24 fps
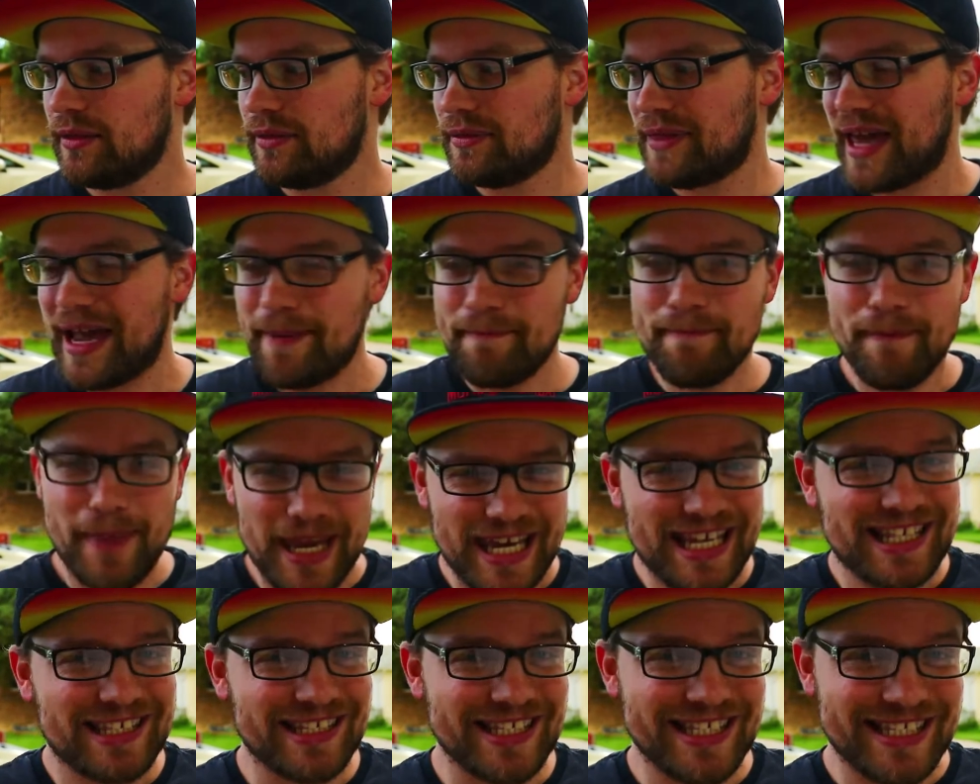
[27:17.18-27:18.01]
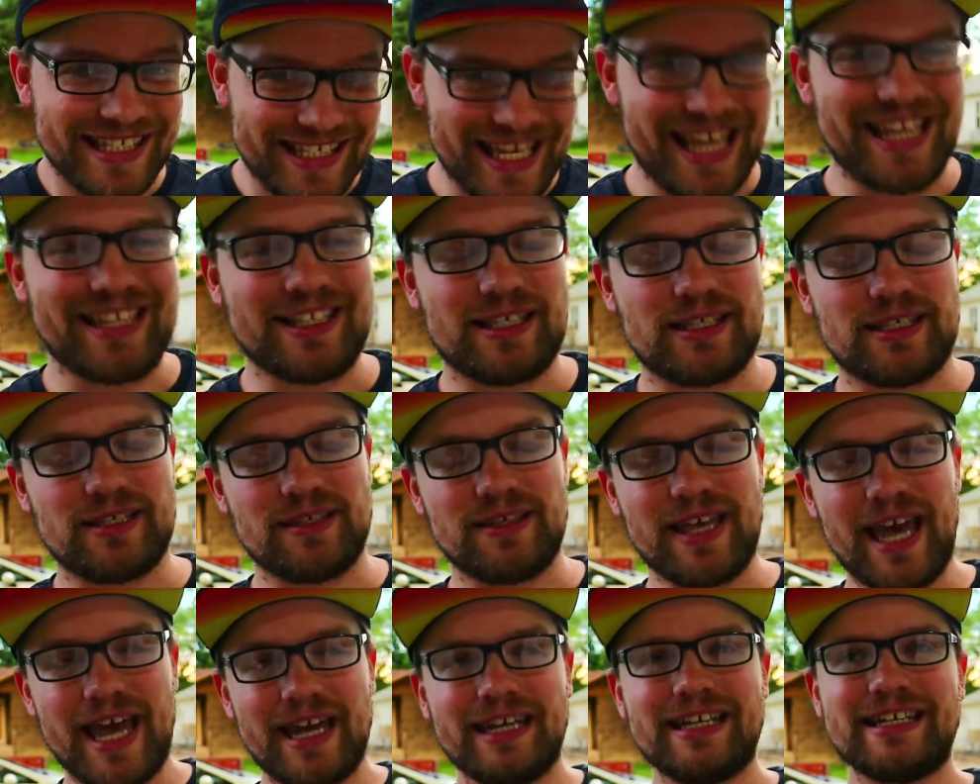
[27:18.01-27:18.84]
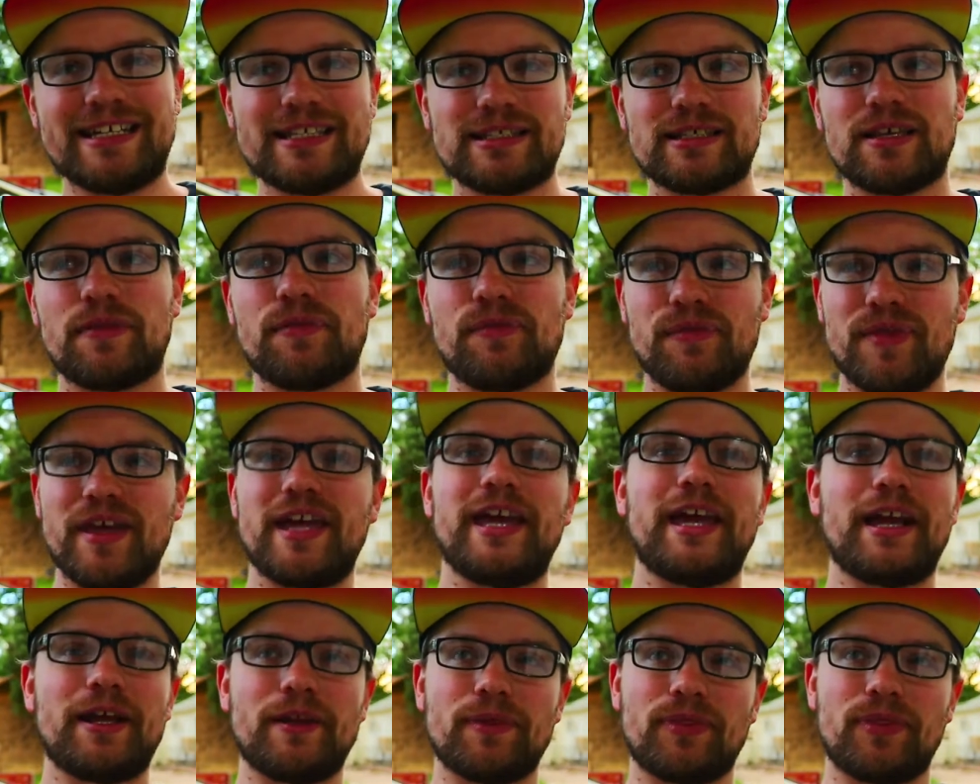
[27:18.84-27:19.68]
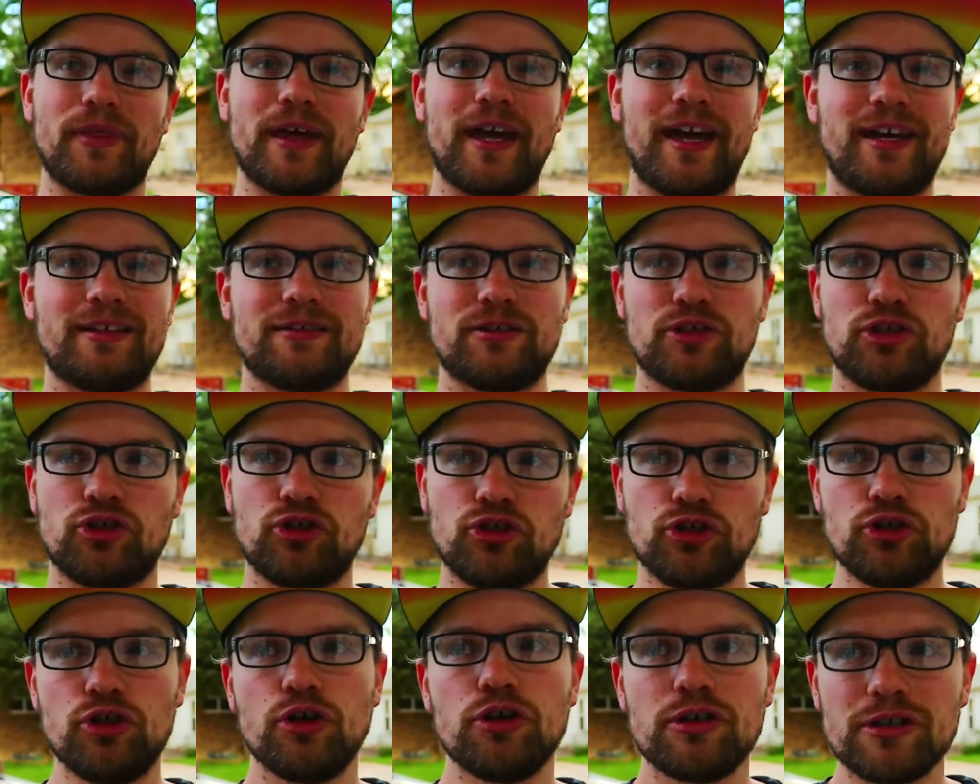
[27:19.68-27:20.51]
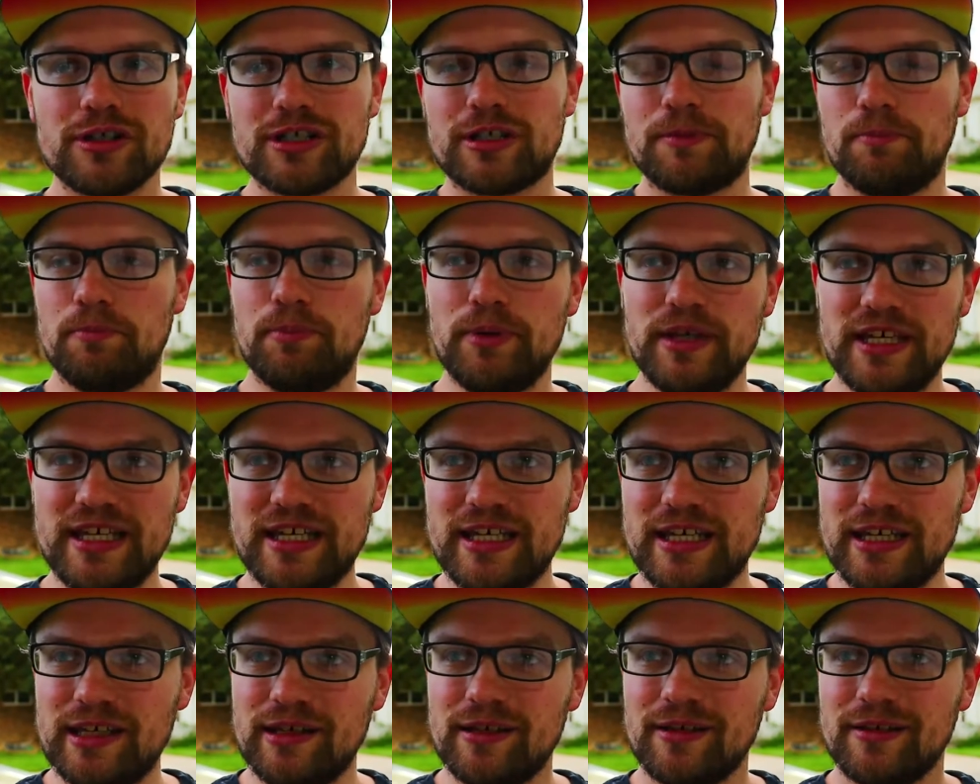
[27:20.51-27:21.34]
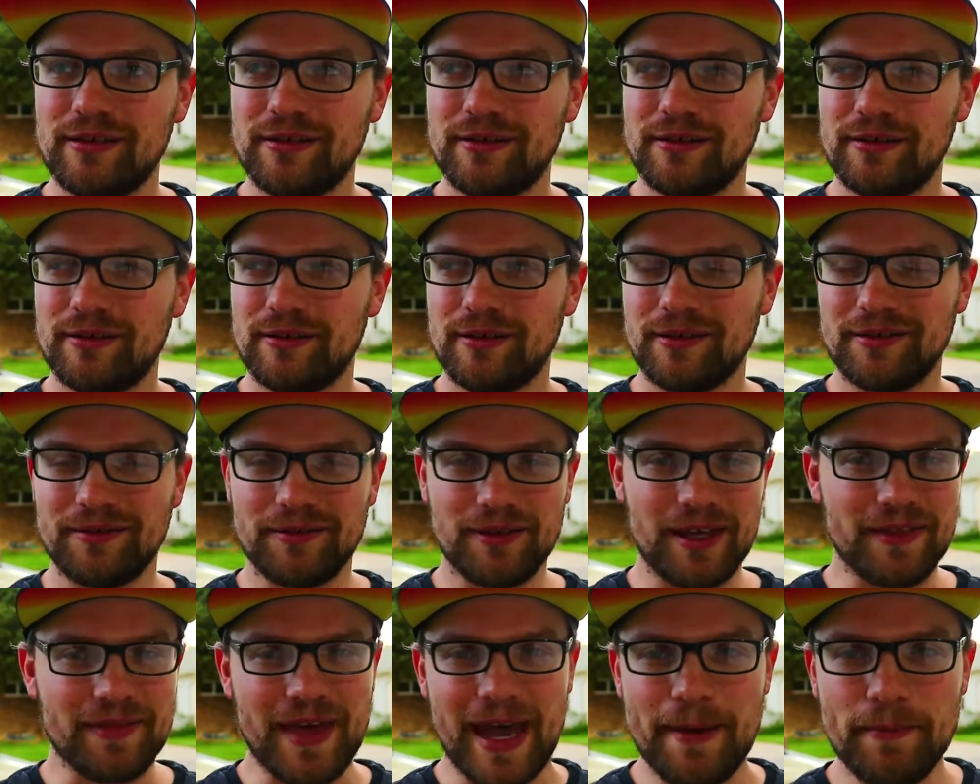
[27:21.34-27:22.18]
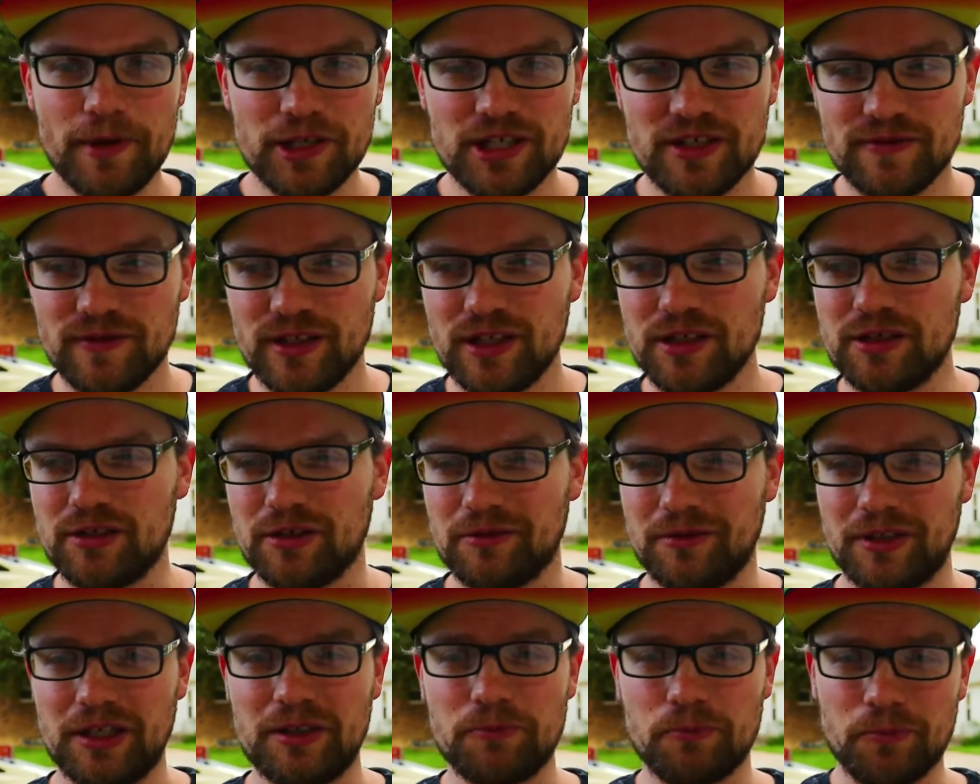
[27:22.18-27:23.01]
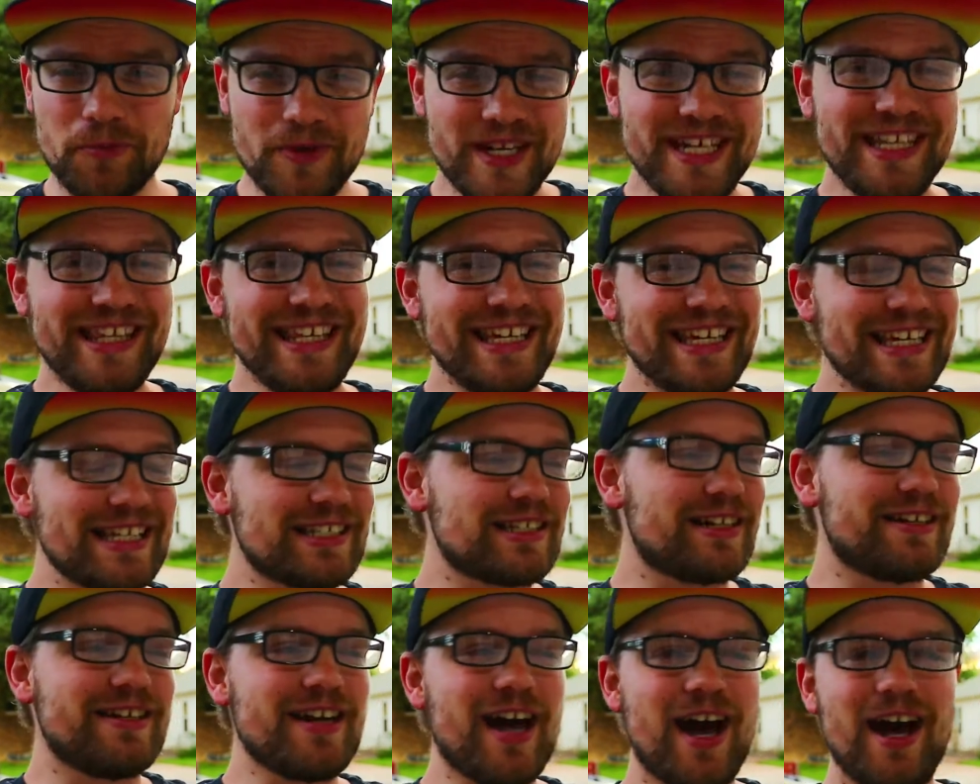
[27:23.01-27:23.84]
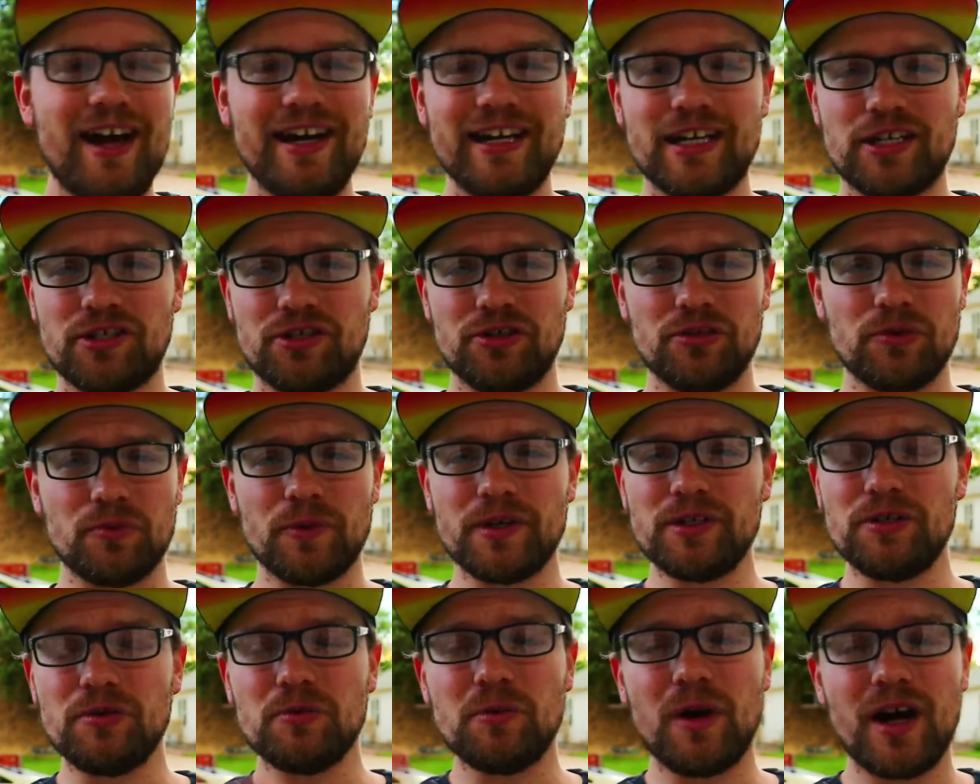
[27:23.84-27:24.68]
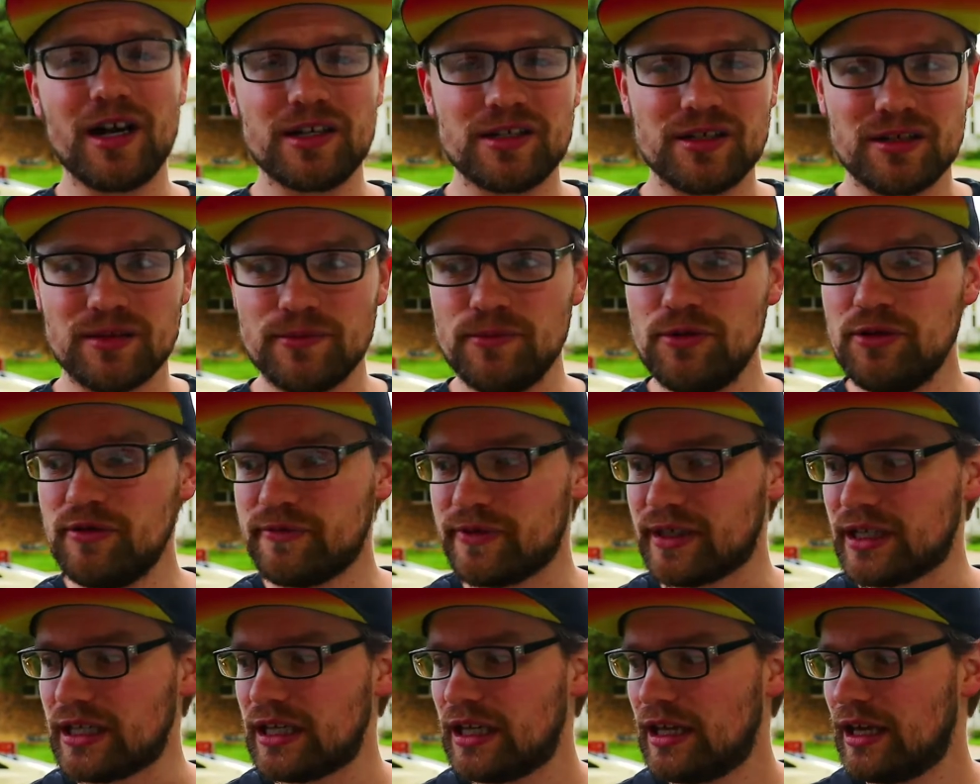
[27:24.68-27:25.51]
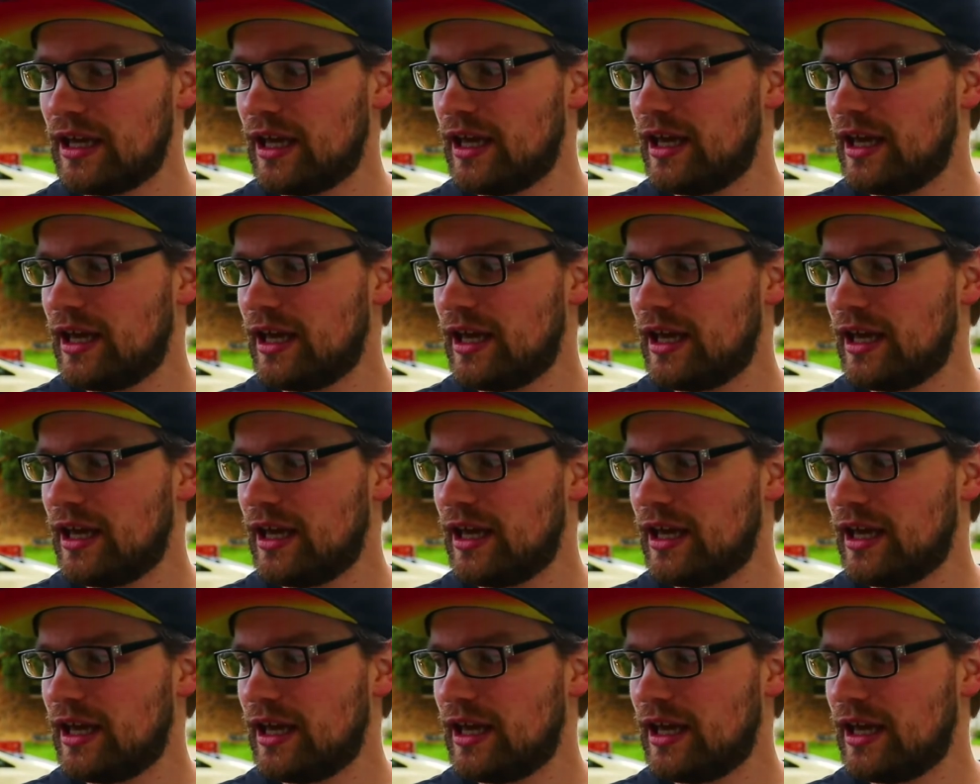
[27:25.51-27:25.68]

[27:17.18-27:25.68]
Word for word: that makes sense. That is a thing that shouldn't be that much of an issue. It really is a non-issue. When you watch the movie,